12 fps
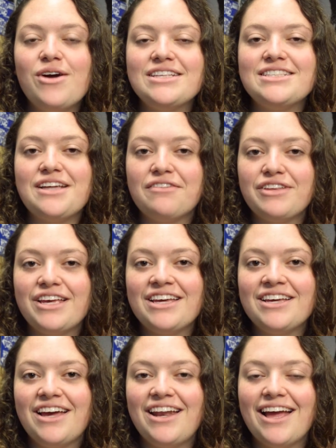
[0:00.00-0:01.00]
has
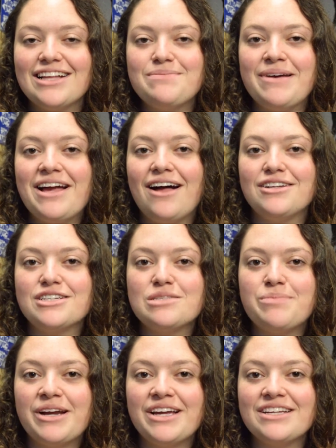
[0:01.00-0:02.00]
definitely enhanced my college
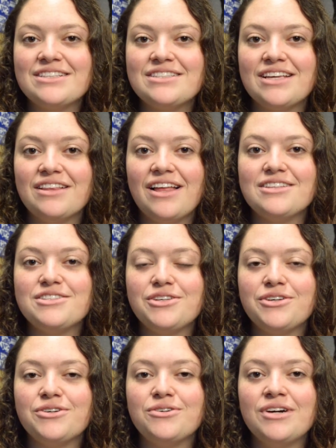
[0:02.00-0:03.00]
experience. It lets
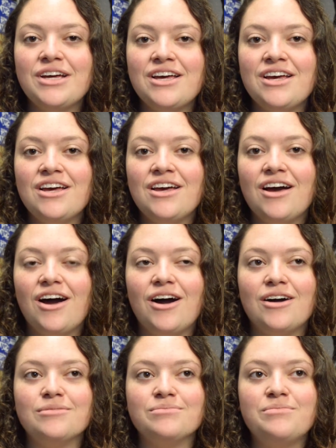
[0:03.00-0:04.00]
you
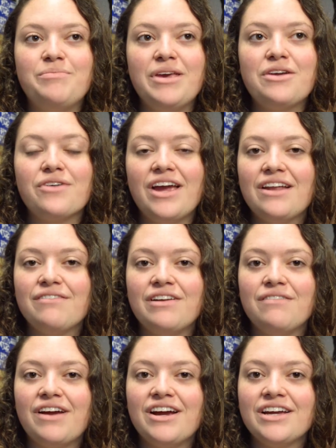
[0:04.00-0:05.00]
Um, be creative in
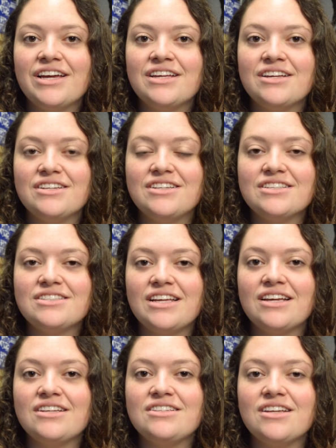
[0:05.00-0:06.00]
a very
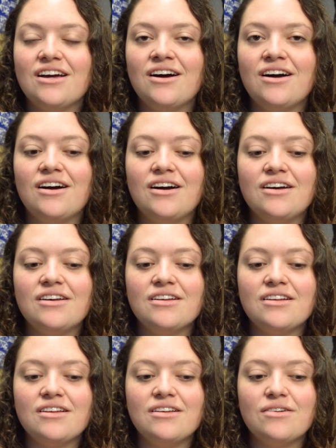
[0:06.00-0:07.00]
distinct uh,
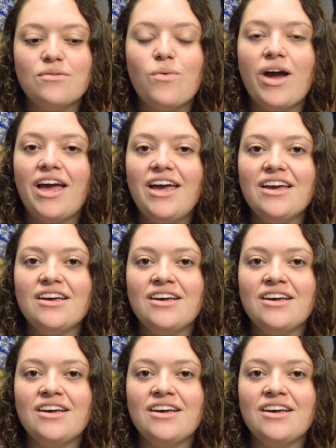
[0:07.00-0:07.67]
way.